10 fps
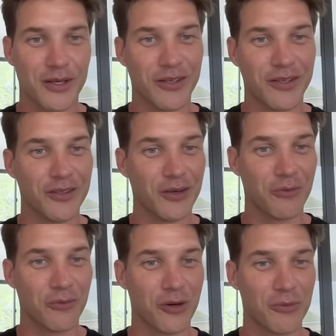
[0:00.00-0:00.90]
on
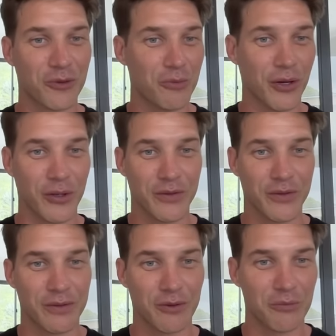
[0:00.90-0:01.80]
on what
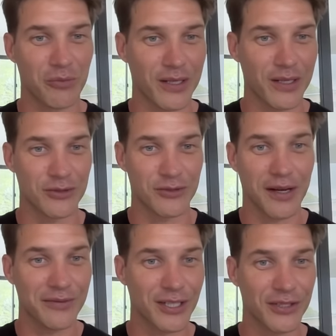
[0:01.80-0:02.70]
components and what brakes and
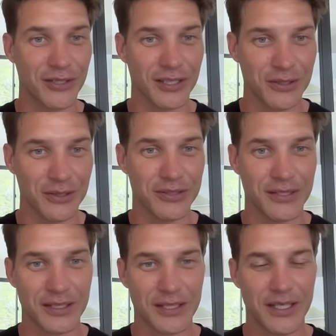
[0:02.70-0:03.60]
drive chain you're going to use.
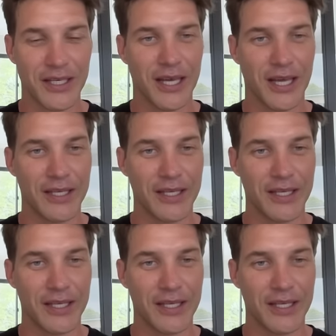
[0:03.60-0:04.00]
And that